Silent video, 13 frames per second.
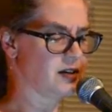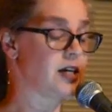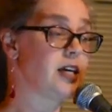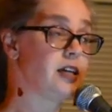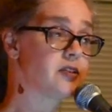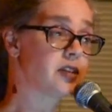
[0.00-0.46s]

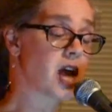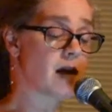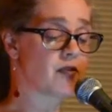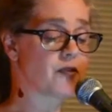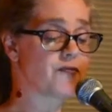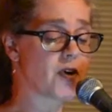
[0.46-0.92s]
He doesn't
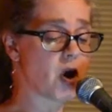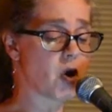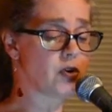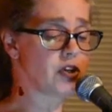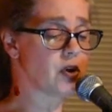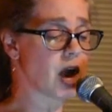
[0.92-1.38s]
have a
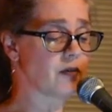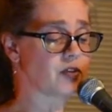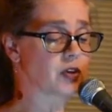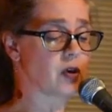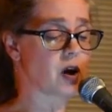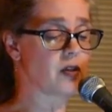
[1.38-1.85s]
phone, you have
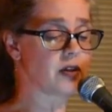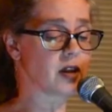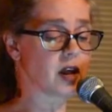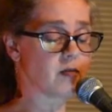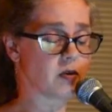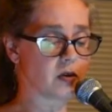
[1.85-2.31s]
to call the
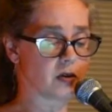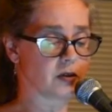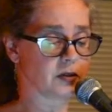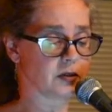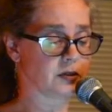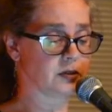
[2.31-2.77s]
neighbor.
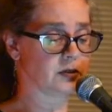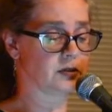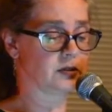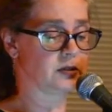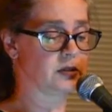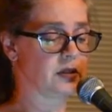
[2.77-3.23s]

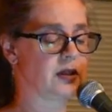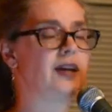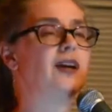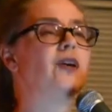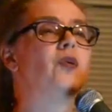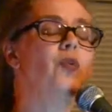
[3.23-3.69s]

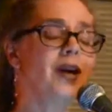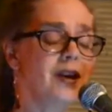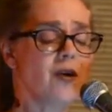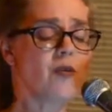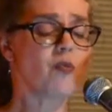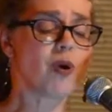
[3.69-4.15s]
We
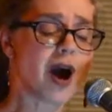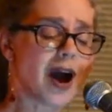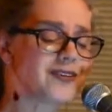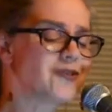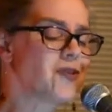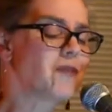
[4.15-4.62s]
don't
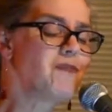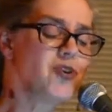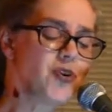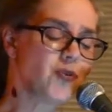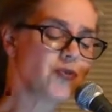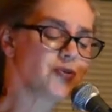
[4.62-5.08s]
want your
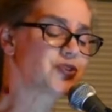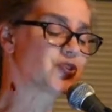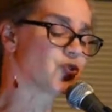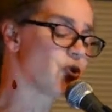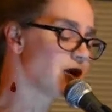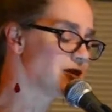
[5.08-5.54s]
mules
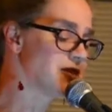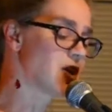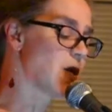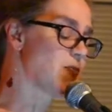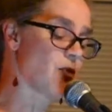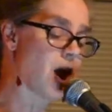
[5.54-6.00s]
crossing
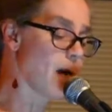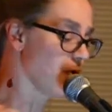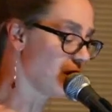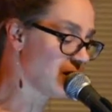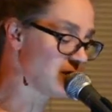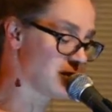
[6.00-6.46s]
our
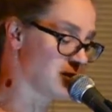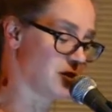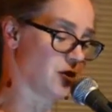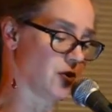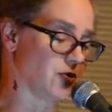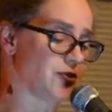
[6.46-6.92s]
property this
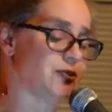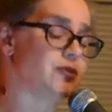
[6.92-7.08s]
year.